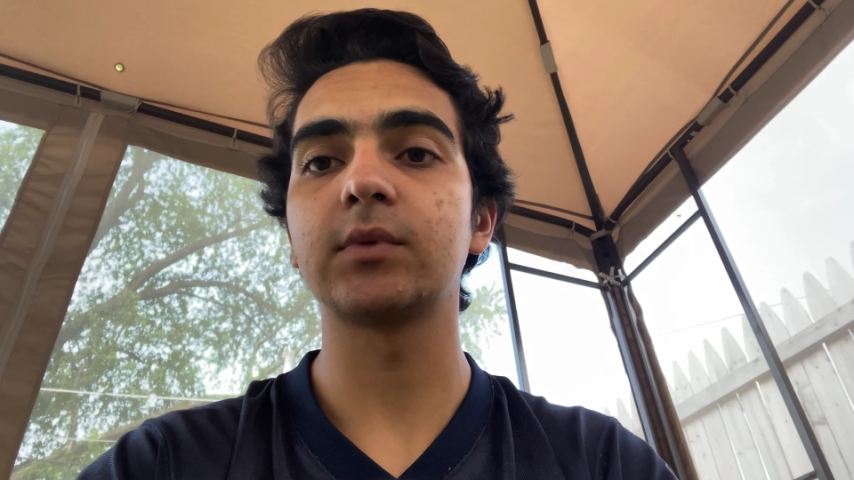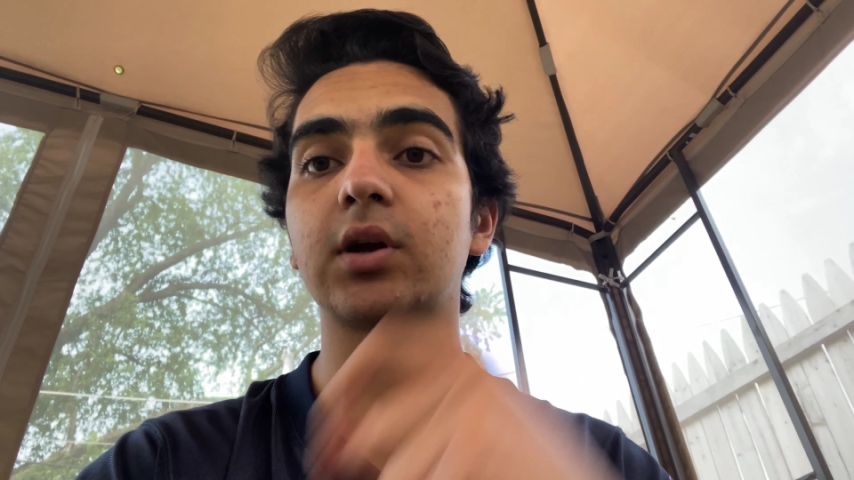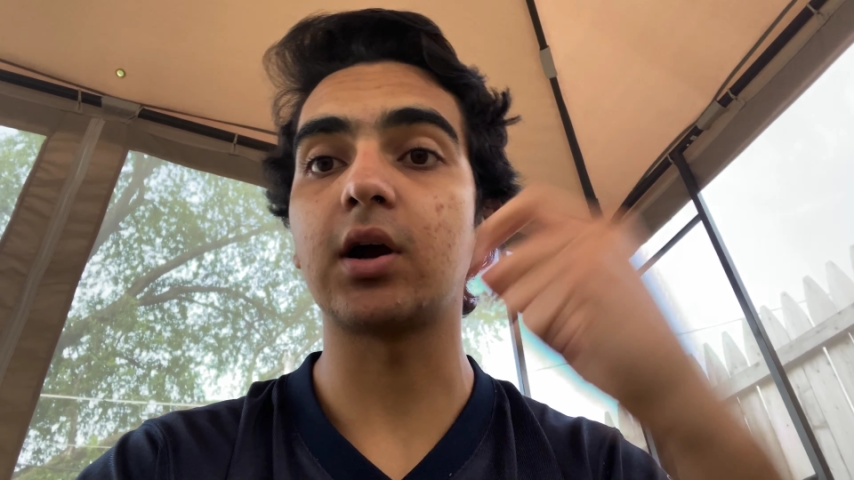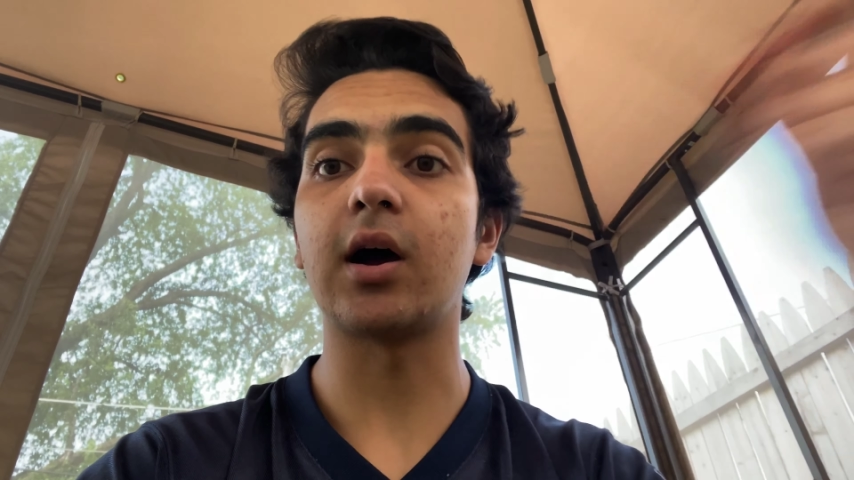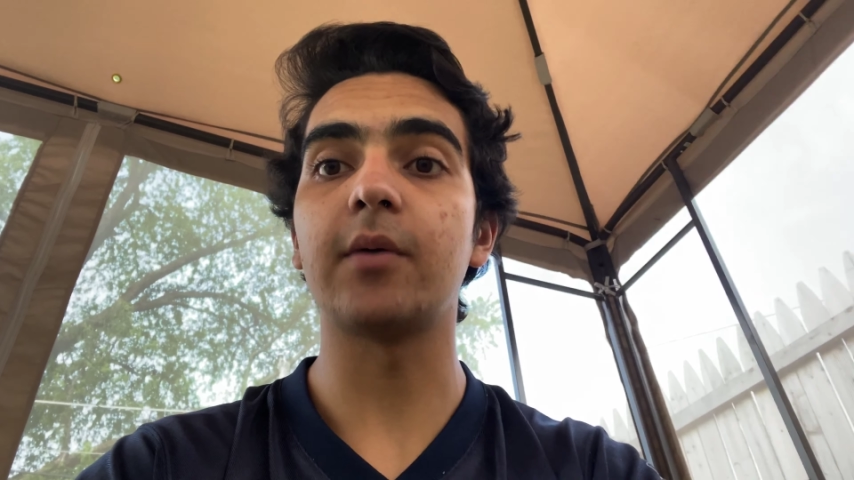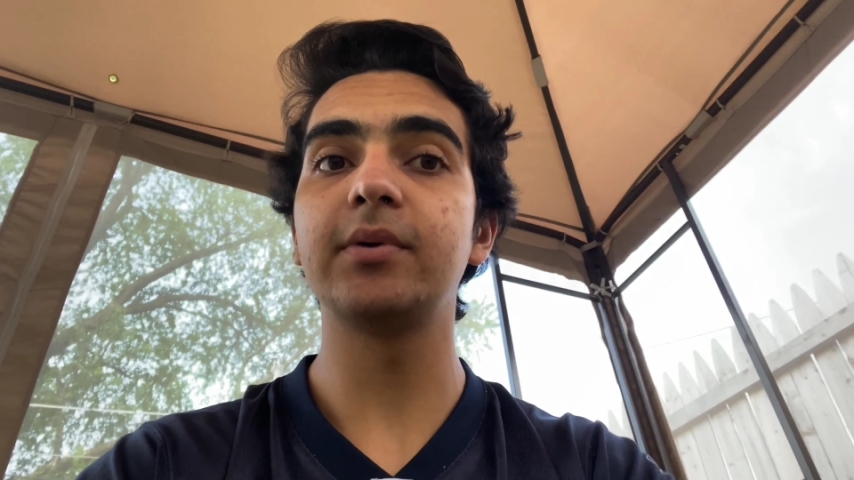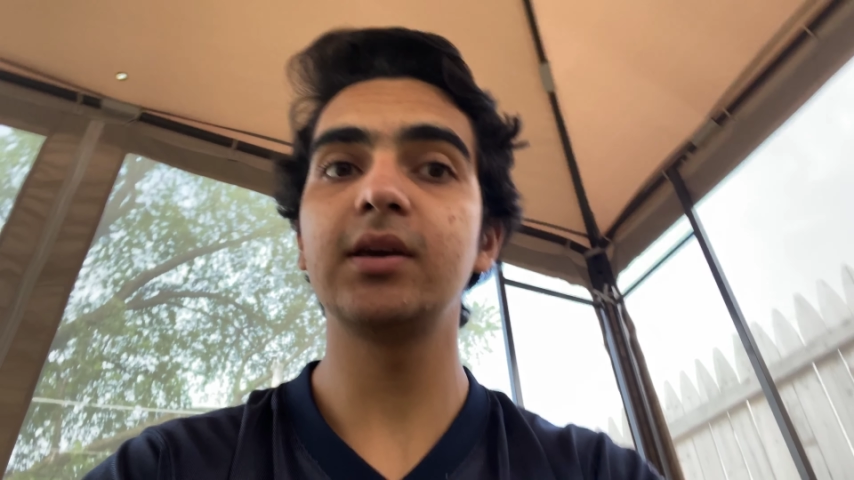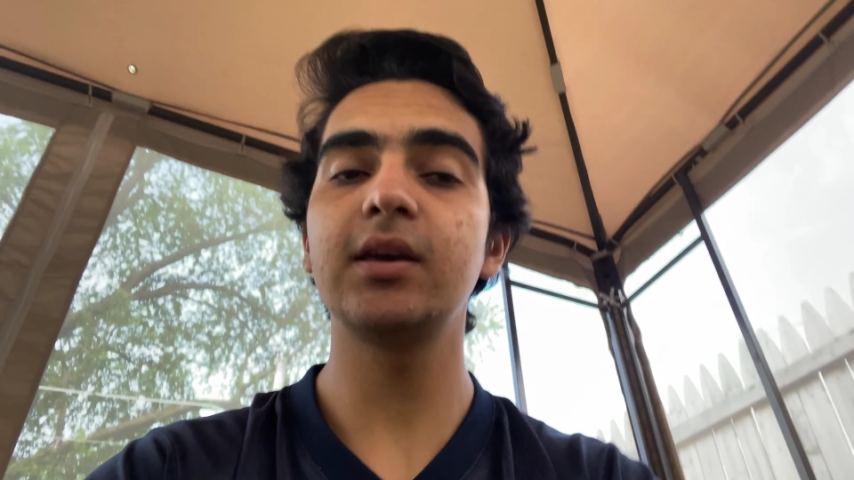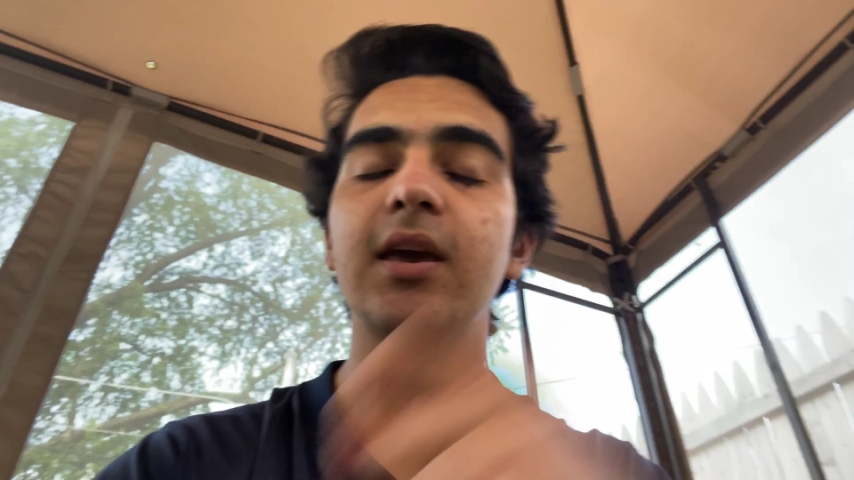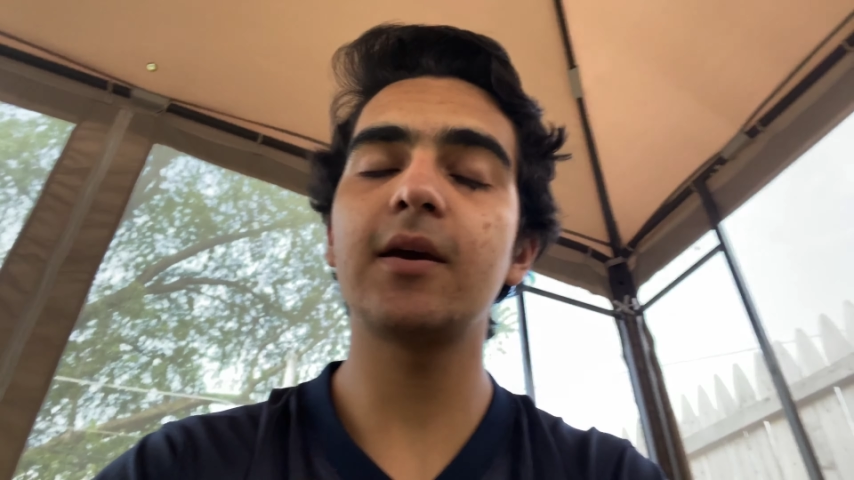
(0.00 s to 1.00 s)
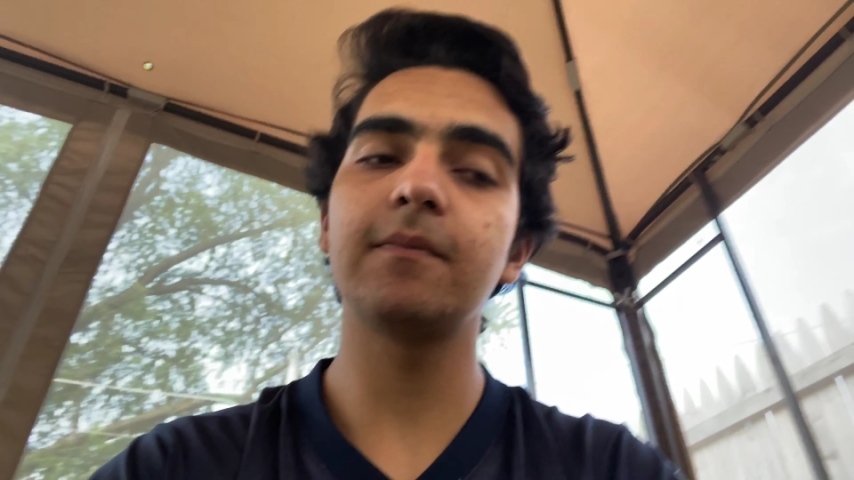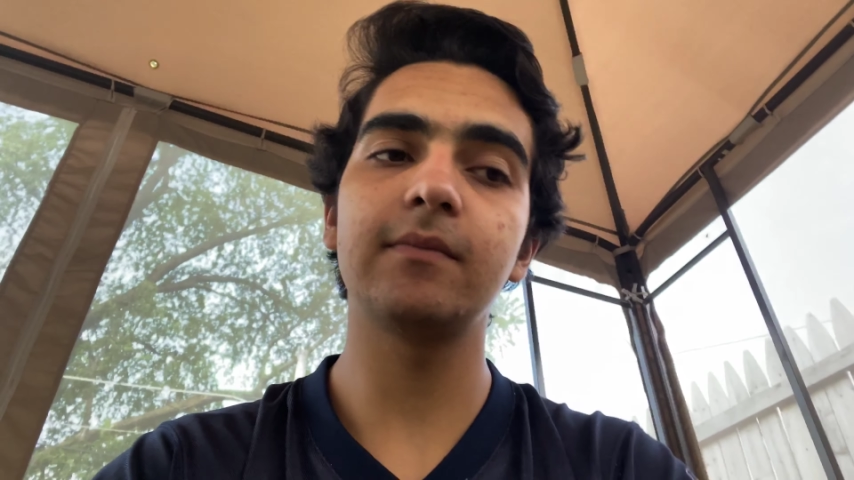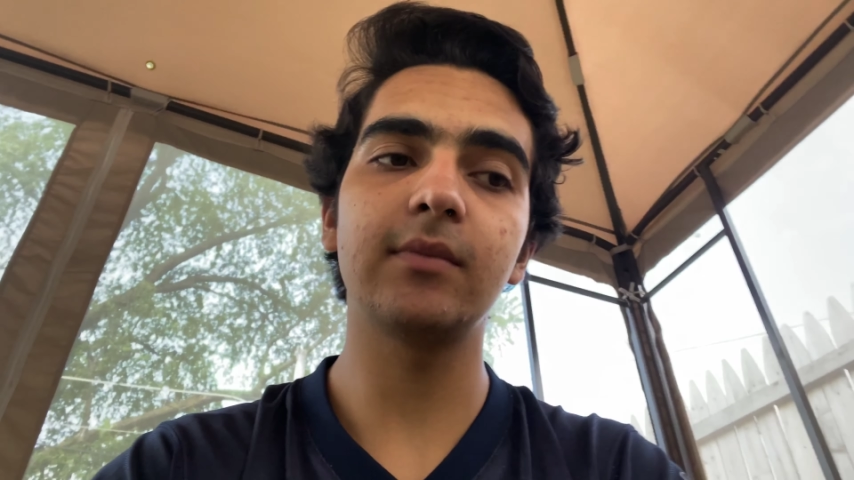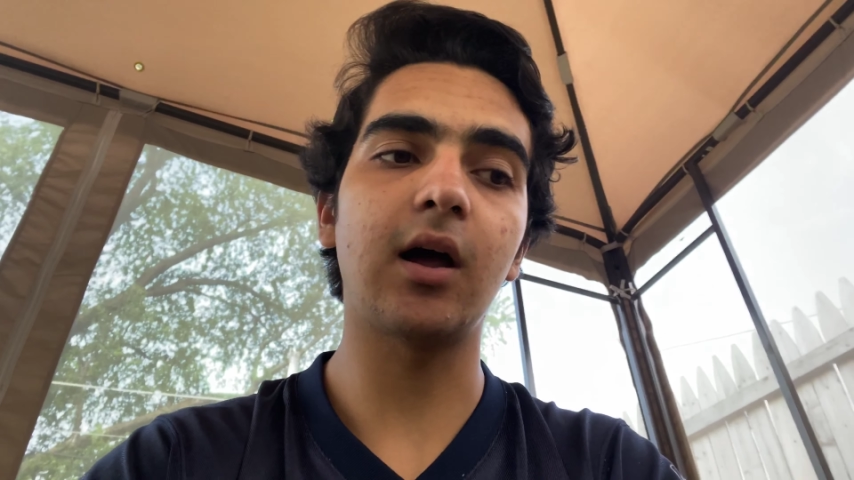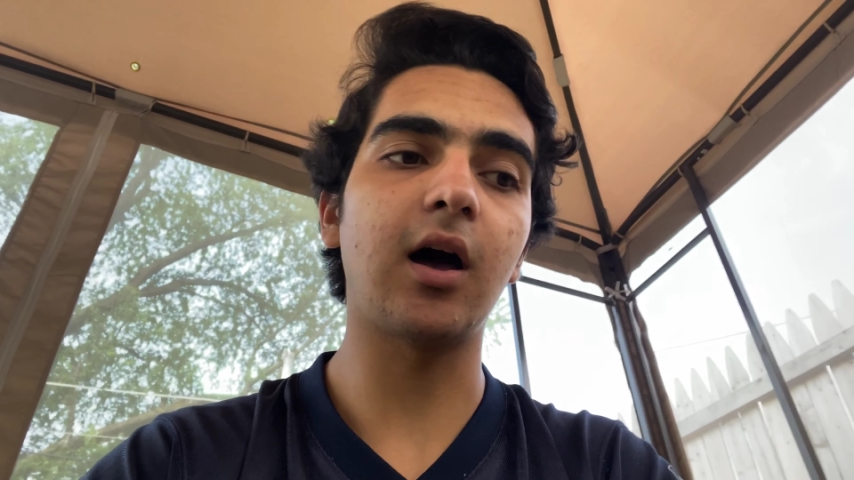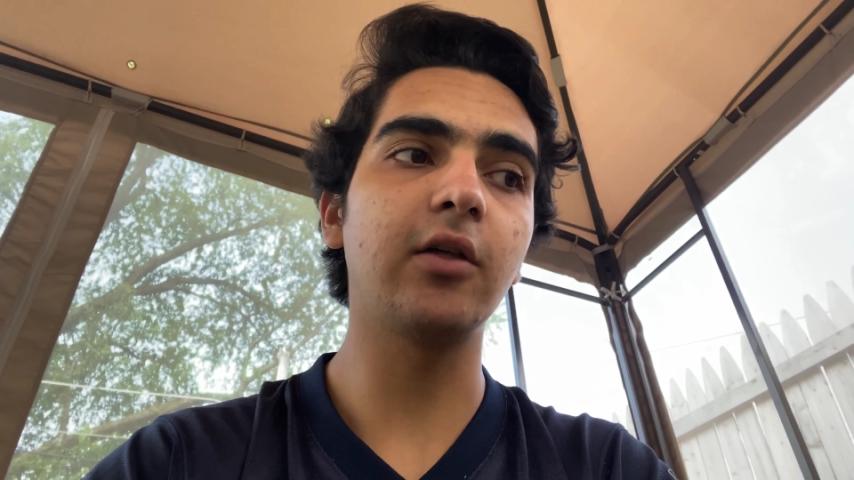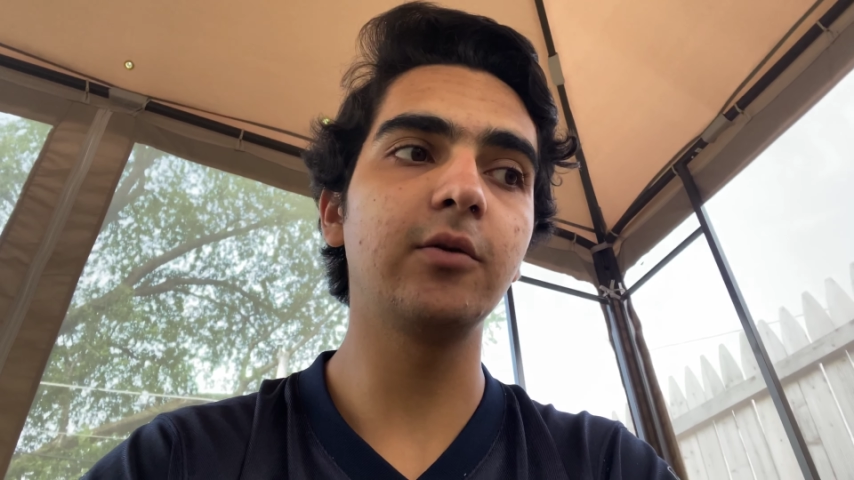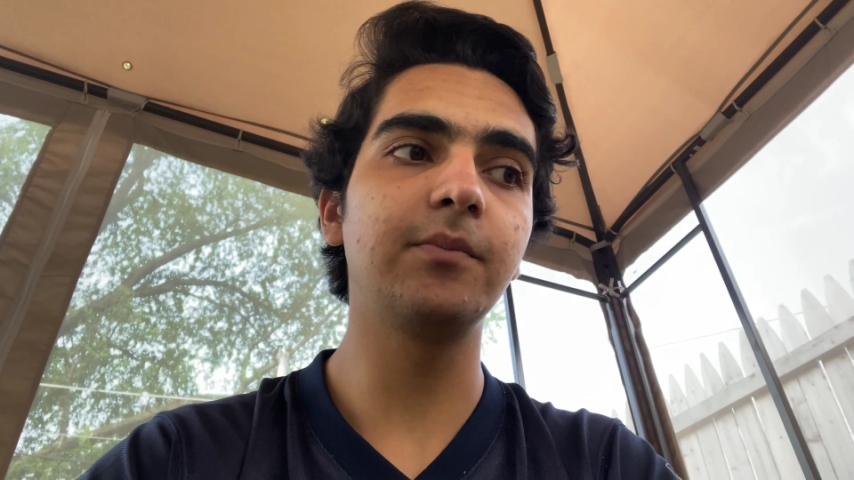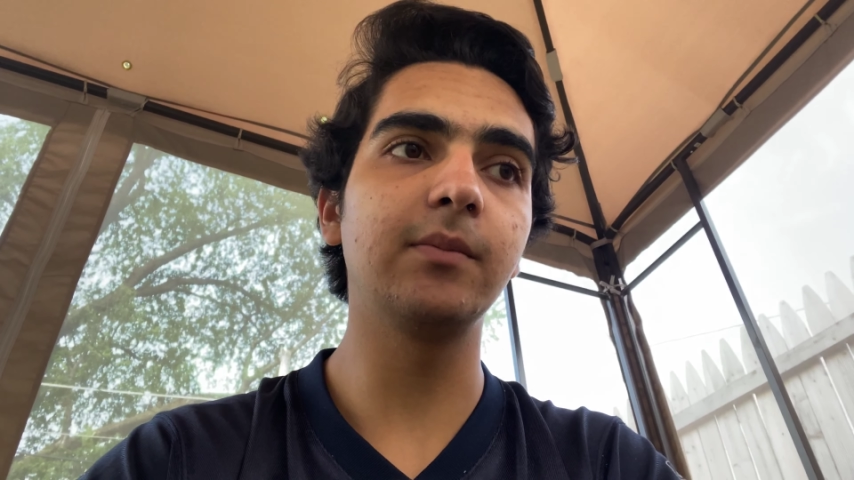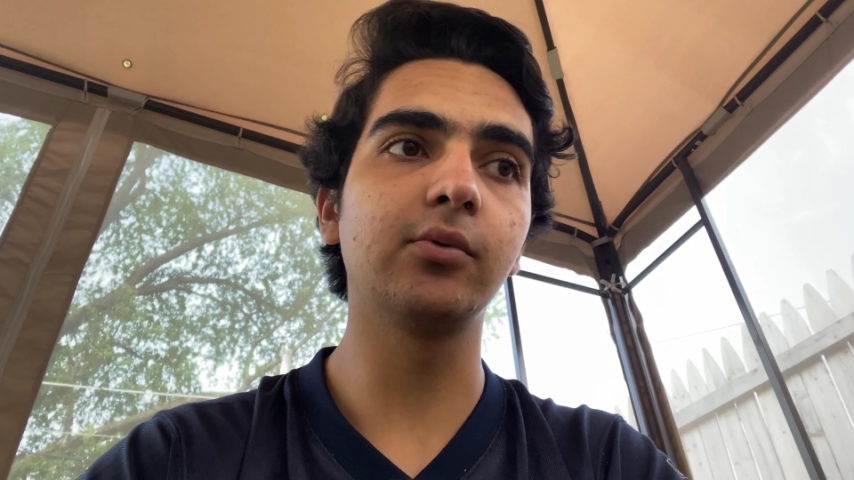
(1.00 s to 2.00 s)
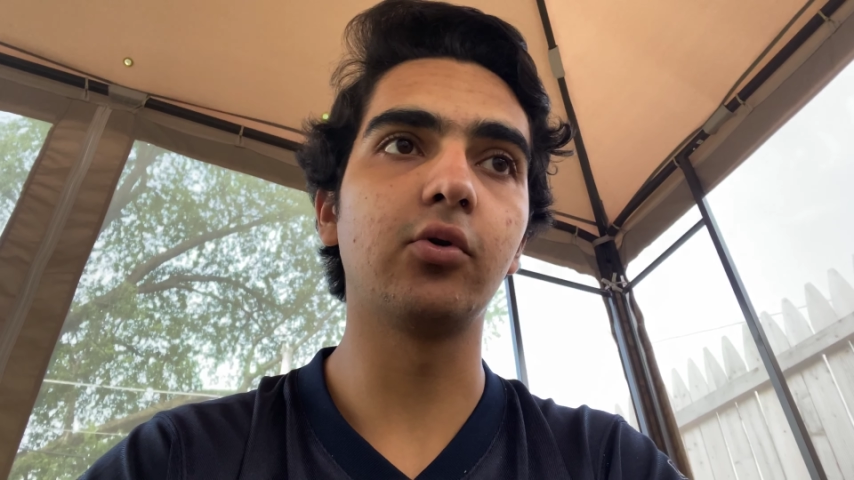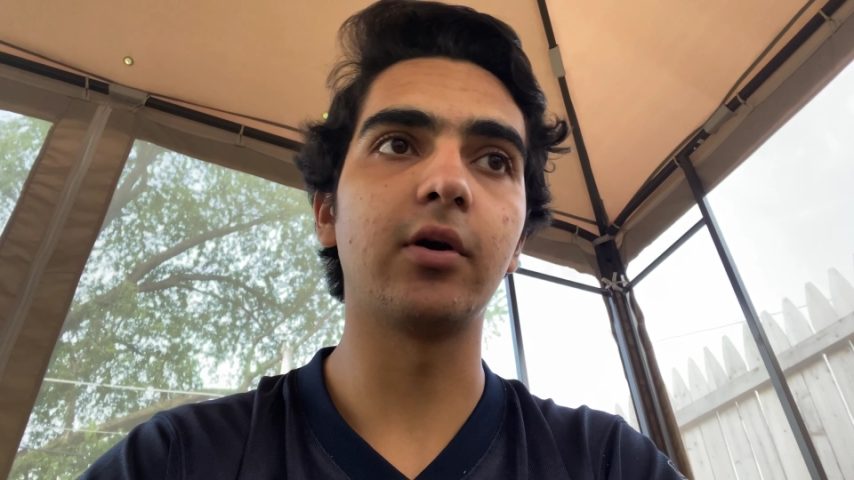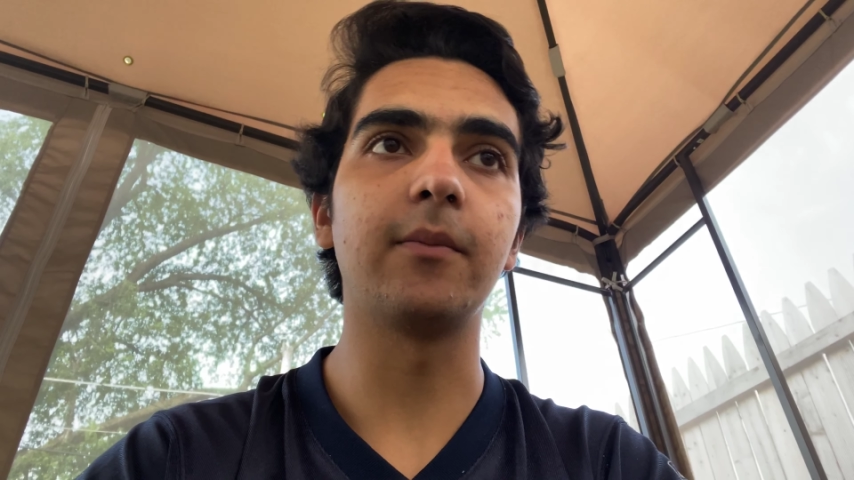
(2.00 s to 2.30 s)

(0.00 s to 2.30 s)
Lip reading: copy other people who are